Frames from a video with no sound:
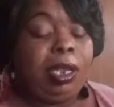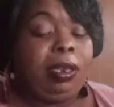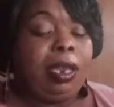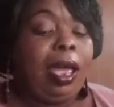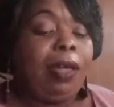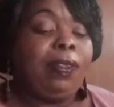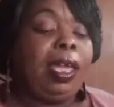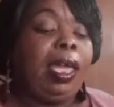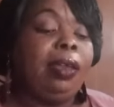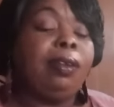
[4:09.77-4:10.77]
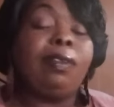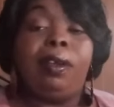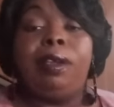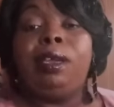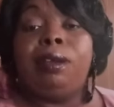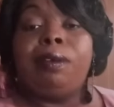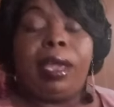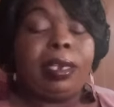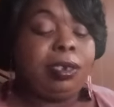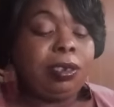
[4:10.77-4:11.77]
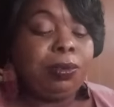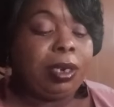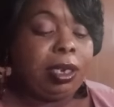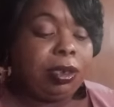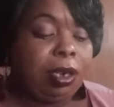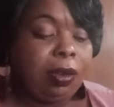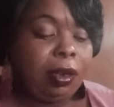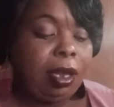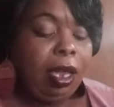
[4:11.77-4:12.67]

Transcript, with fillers: in how they handled their interactions with each other.